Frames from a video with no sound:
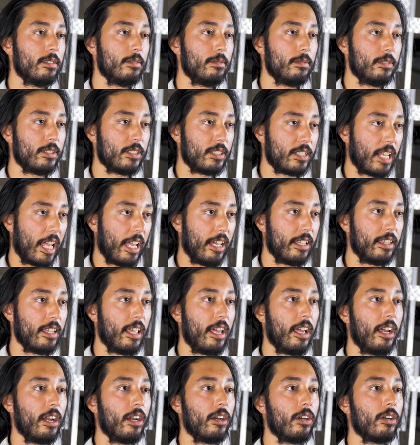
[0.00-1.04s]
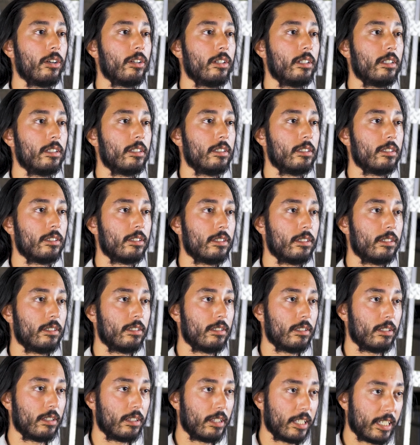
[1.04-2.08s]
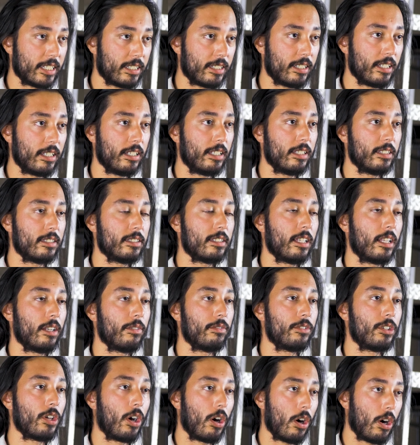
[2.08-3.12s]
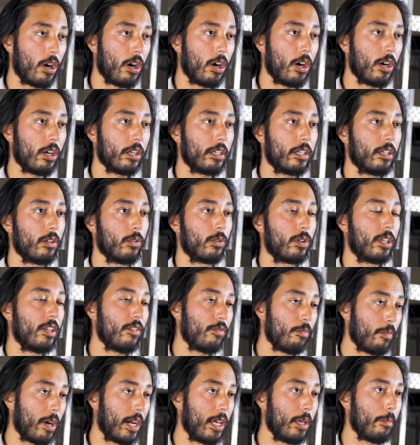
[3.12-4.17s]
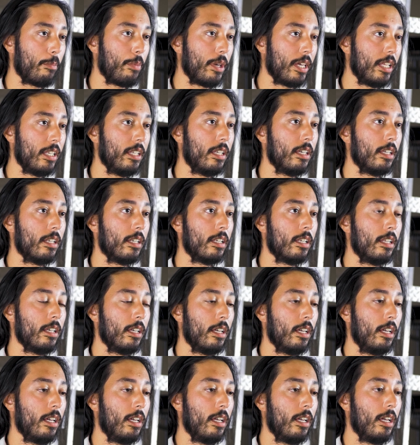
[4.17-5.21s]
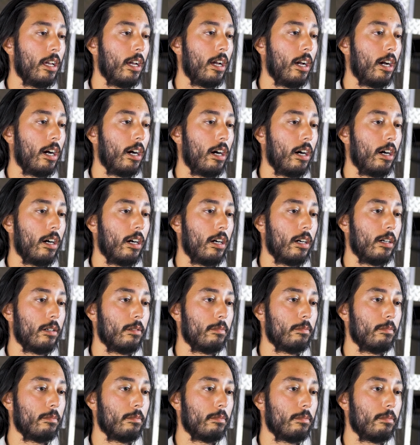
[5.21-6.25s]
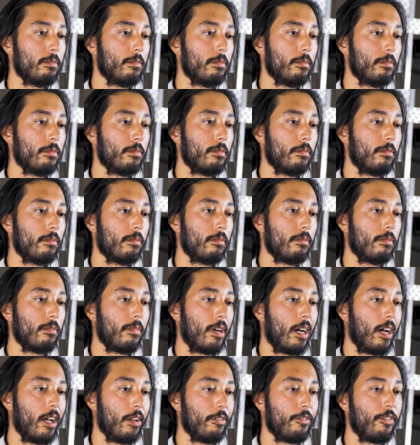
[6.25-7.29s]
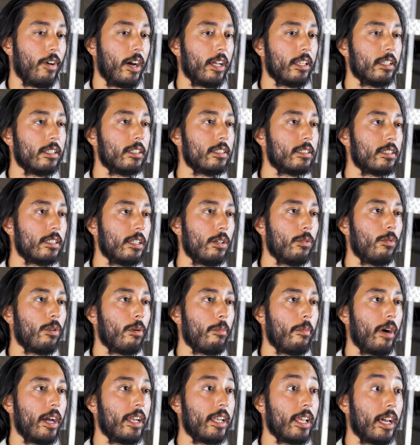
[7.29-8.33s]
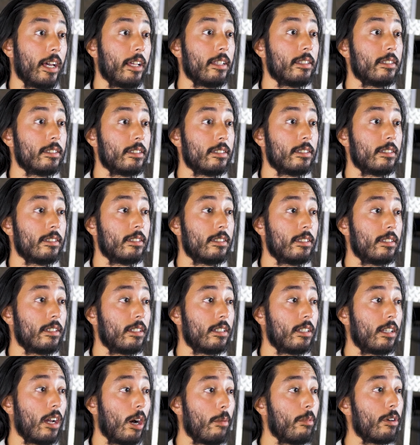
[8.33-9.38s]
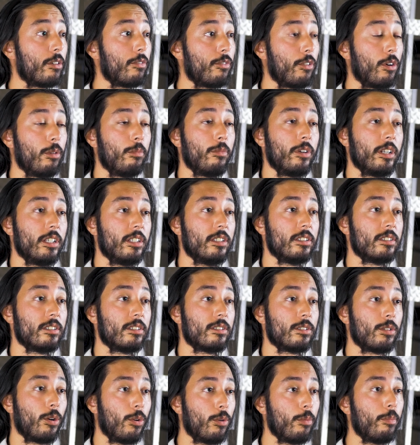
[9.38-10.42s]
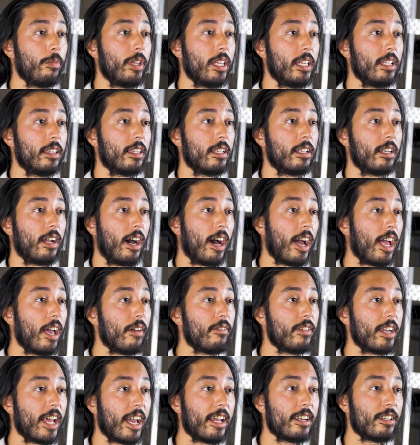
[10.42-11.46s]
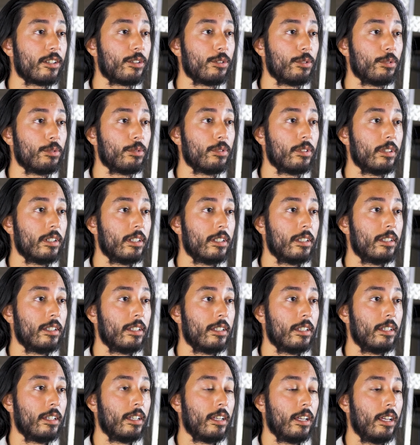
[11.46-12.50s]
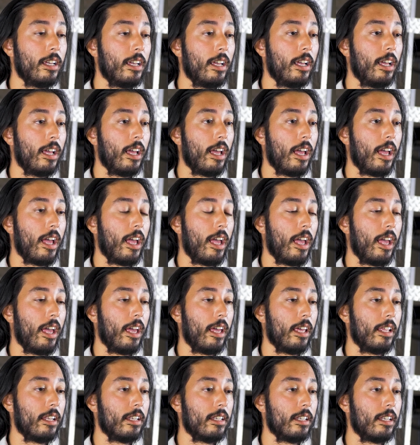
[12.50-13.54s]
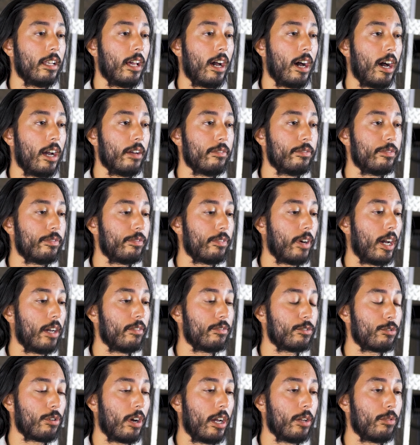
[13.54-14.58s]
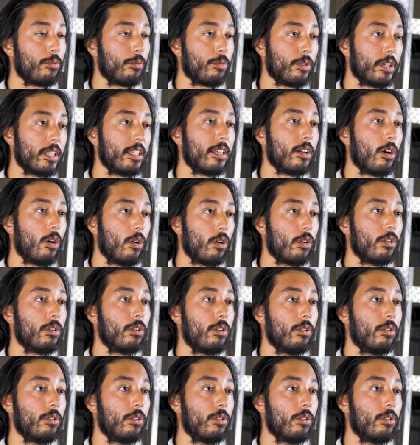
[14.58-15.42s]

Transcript: stand there and listen instead of talk or give my opinion, um, I finally see where my dad's coming from when he's told me that I have an attitude. And I've, I've tried really hard,